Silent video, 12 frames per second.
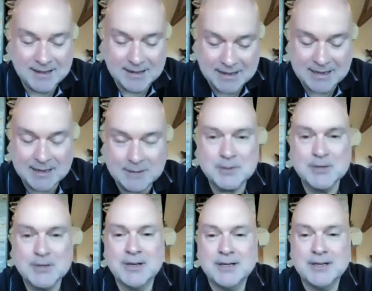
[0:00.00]
I'm
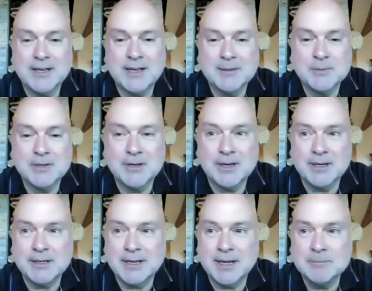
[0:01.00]
good. I'm good.
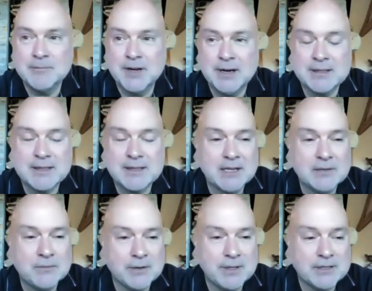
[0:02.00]
And I'm very
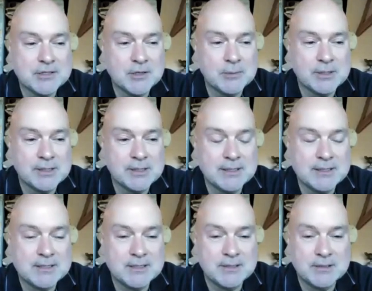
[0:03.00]
thankful that you're willing
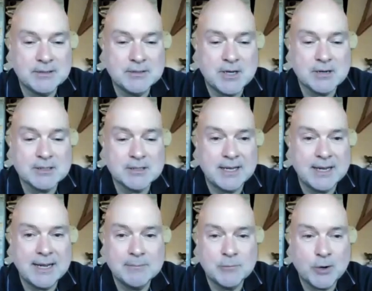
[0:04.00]
to talk today.
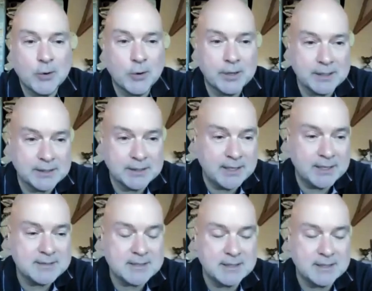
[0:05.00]
I'm recording
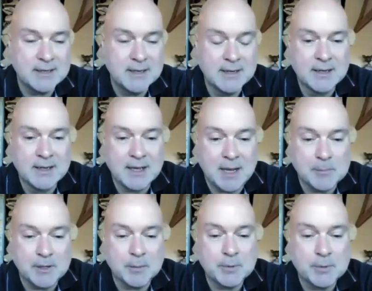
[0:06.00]
this and I'm going
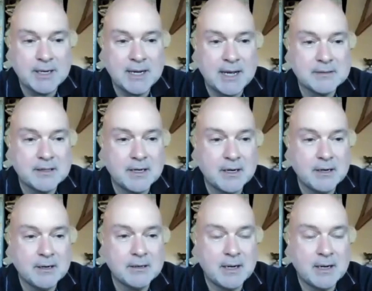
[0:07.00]
to put it out
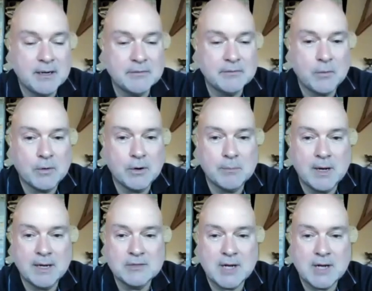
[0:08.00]
there for my
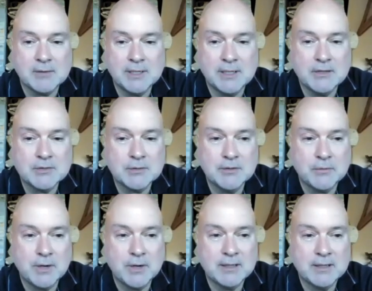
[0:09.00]
travel industry
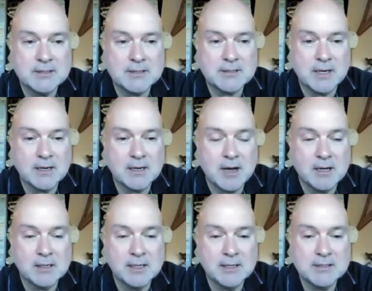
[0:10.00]
friends and
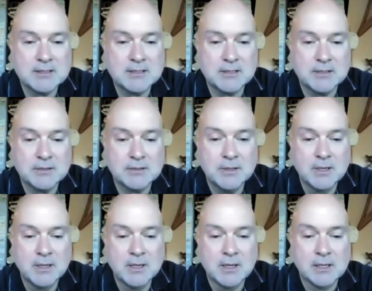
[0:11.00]
colleagues to
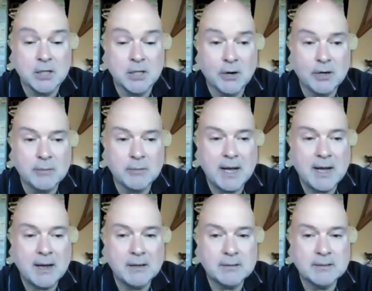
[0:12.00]
learn
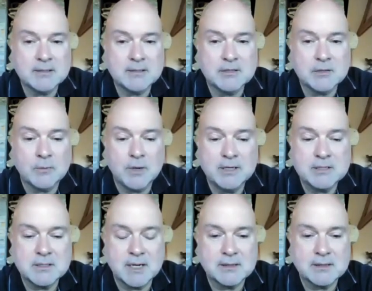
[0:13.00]
about the
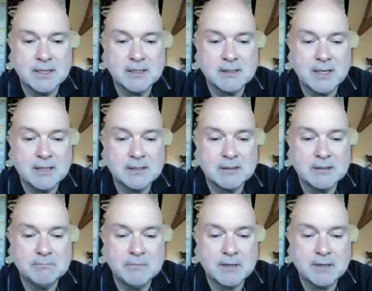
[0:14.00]
situation. I think that
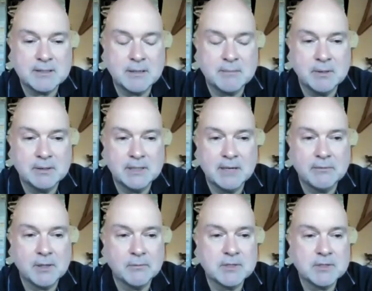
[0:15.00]
there's a level
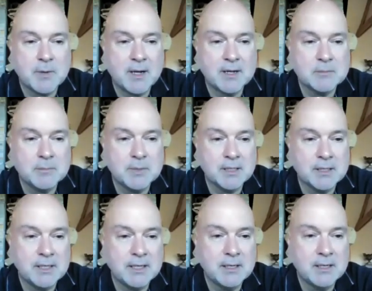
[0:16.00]
of
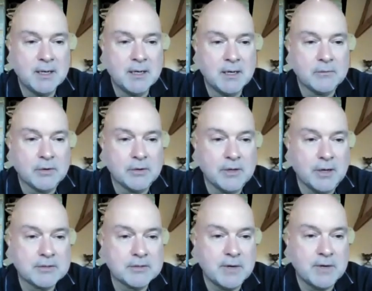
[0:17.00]
responsibility for
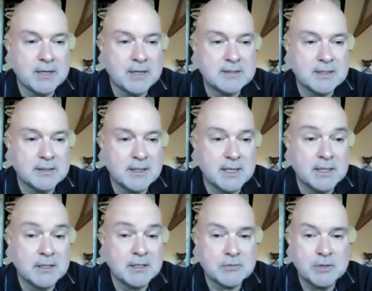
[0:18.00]
those of us in the
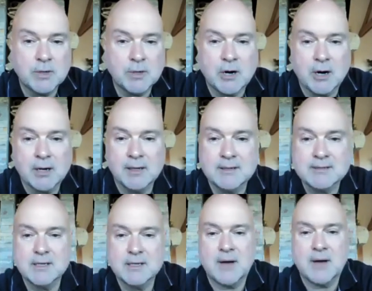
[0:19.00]
industry, regardless
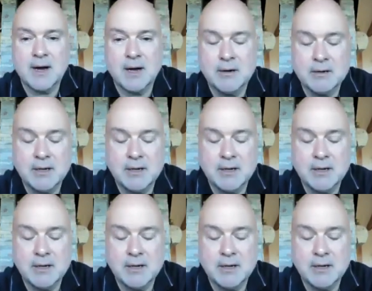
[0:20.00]
of our